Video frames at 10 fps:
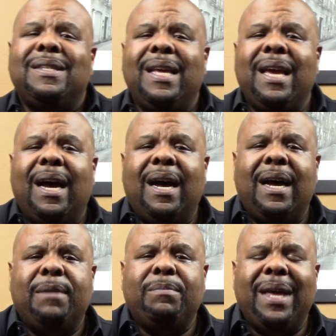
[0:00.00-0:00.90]
the
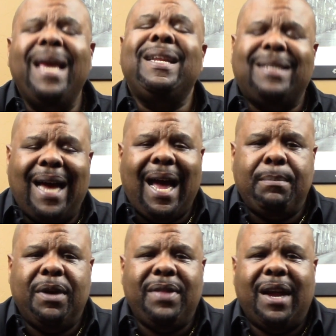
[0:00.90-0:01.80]
end time
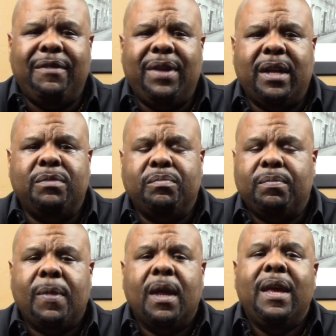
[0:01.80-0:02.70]
of that
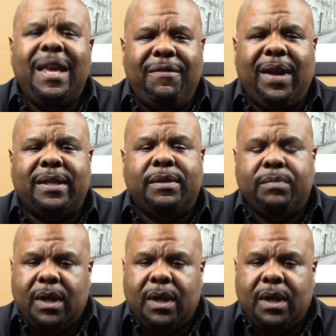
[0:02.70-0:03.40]
event?